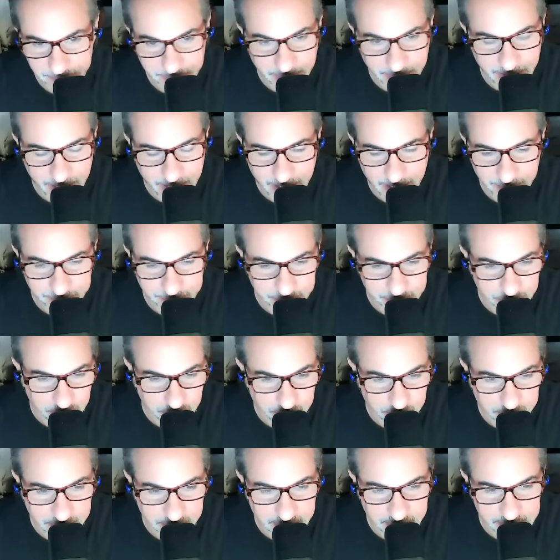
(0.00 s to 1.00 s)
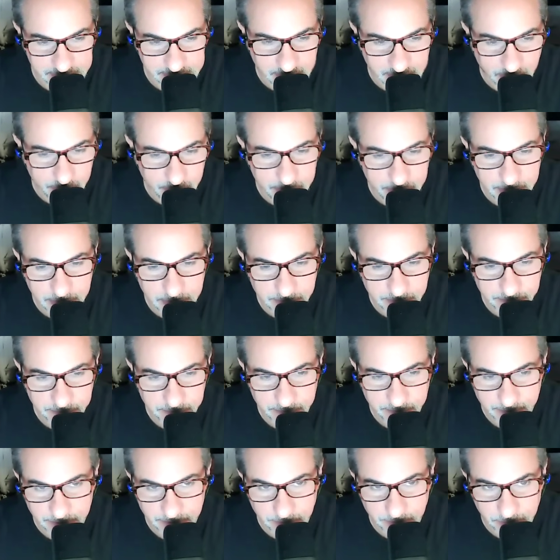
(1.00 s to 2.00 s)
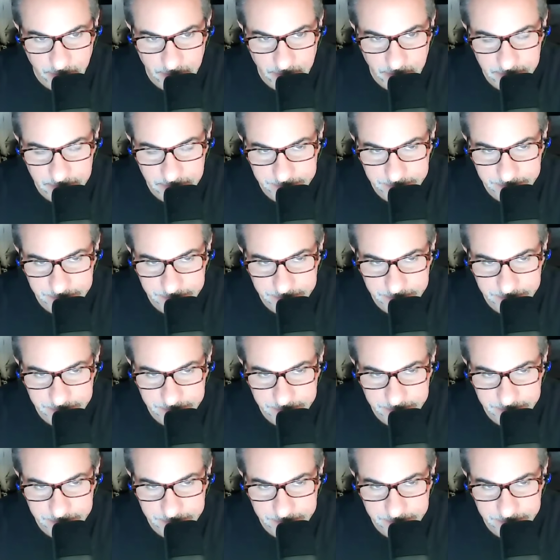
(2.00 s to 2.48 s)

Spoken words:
They have to, because how are you going to fill